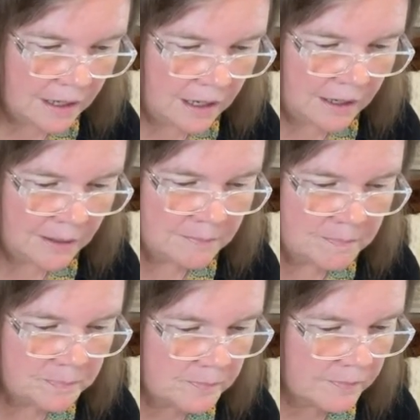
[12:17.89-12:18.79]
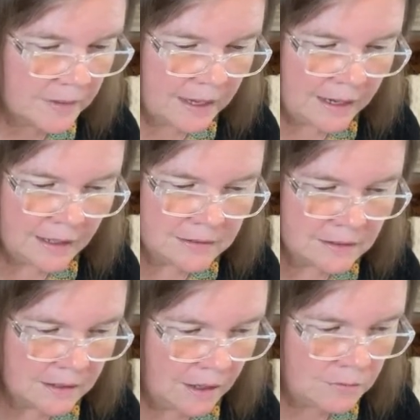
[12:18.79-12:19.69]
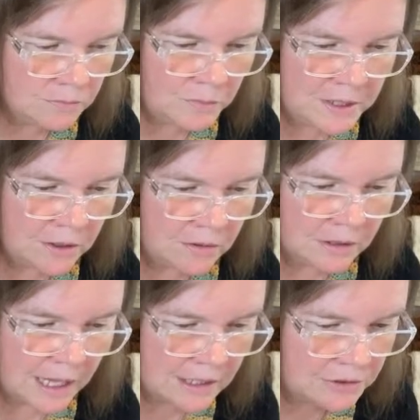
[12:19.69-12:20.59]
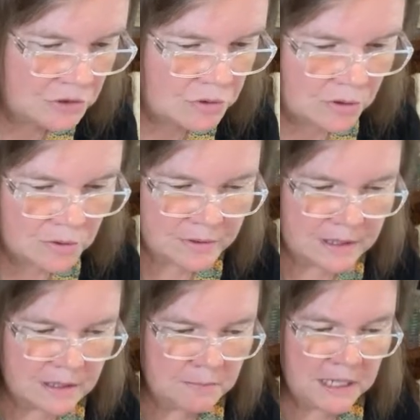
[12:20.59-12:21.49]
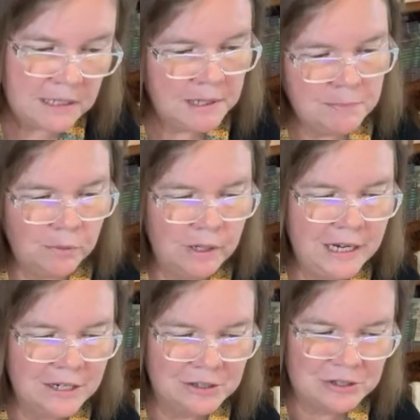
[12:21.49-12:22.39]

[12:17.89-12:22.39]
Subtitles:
And we don't allow trolls and mean people here.